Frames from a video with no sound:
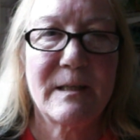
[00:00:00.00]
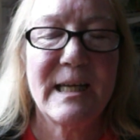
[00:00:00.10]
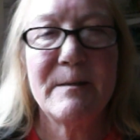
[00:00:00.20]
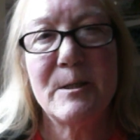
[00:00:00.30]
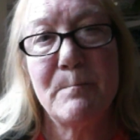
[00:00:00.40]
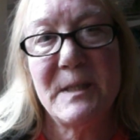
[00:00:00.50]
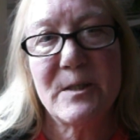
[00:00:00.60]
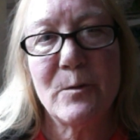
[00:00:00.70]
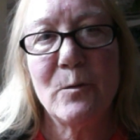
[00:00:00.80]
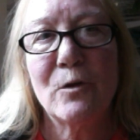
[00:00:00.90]
getting a
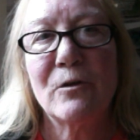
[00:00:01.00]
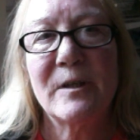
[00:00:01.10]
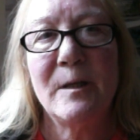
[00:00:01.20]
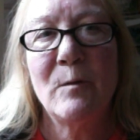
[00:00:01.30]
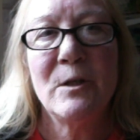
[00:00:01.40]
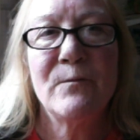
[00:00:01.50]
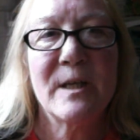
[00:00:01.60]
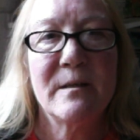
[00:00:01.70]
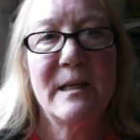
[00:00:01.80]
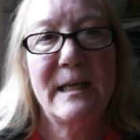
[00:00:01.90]
bit too cocky when you've
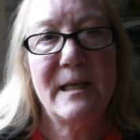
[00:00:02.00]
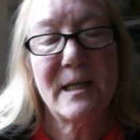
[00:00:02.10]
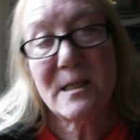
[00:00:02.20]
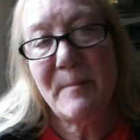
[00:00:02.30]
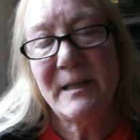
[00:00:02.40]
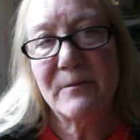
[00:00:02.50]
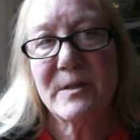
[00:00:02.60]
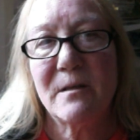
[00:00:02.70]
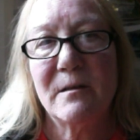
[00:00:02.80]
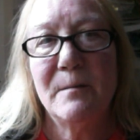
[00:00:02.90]
done X amount
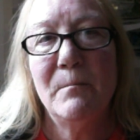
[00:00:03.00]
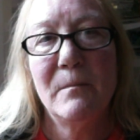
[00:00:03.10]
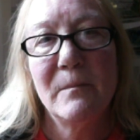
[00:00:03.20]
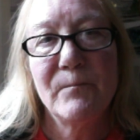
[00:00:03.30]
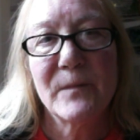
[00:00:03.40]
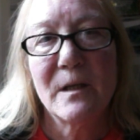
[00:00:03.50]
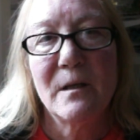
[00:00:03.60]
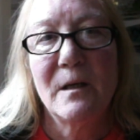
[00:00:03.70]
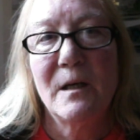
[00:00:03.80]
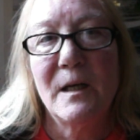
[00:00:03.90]
of time
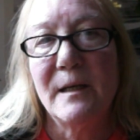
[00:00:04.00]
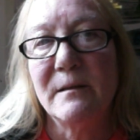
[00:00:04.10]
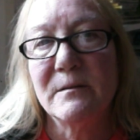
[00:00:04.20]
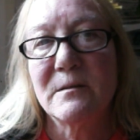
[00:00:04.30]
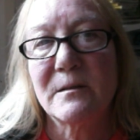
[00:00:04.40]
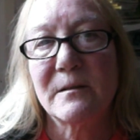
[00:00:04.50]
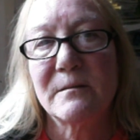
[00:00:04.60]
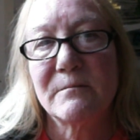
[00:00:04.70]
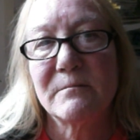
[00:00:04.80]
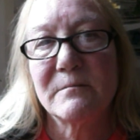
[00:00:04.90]
and
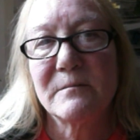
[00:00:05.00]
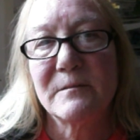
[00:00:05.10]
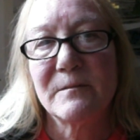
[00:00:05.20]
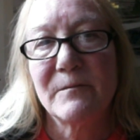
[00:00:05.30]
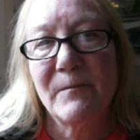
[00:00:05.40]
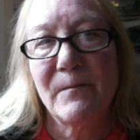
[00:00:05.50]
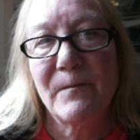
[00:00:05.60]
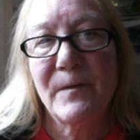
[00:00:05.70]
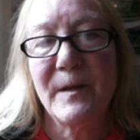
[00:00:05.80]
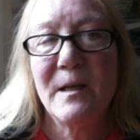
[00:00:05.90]

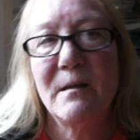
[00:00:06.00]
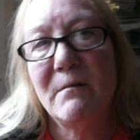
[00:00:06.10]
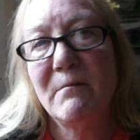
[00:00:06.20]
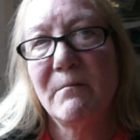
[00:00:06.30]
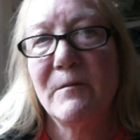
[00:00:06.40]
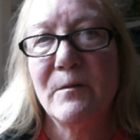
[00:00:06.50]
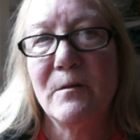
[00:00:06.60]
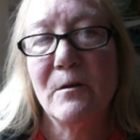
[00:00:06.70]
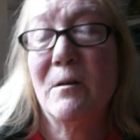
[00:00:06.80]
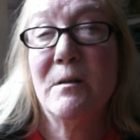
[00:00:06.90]
thinking
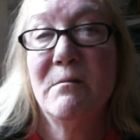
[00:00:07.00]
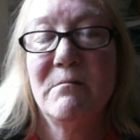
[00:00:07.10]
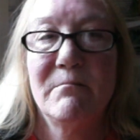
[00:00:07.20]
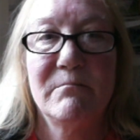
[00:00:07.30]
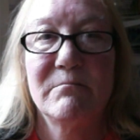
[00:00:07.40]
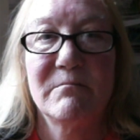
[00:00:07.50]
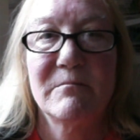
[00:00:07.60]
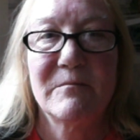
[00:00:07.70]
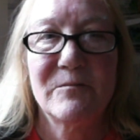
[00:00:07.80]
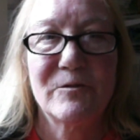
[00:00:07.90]
you can
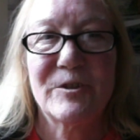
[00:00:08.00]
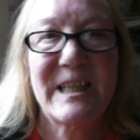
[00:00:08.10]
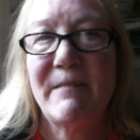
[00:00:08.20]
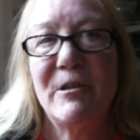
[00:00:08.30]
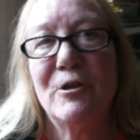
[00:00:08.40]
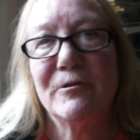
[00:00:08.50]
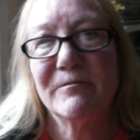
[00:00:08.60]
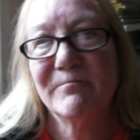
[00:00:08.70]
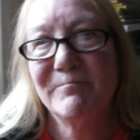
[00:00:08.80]
just carry on.